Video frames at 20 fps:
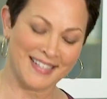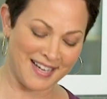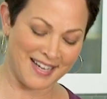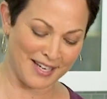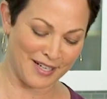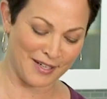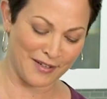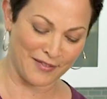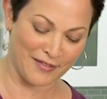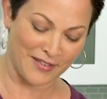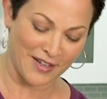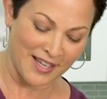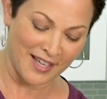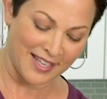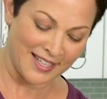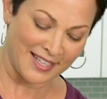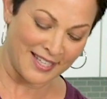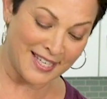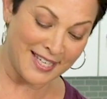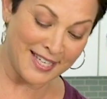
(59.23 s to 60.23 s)
kind of
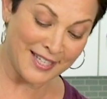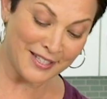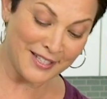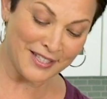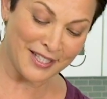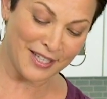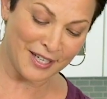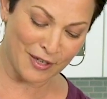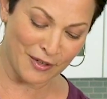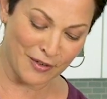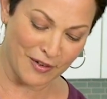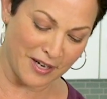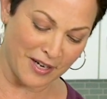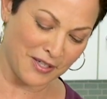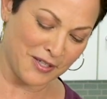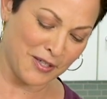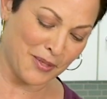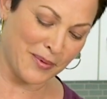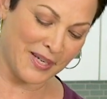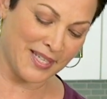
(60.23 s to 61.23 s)
yielding
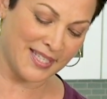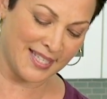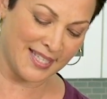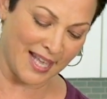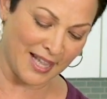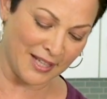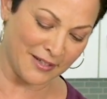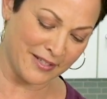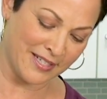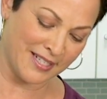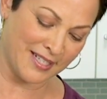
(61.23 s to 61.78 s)
crunch the way celery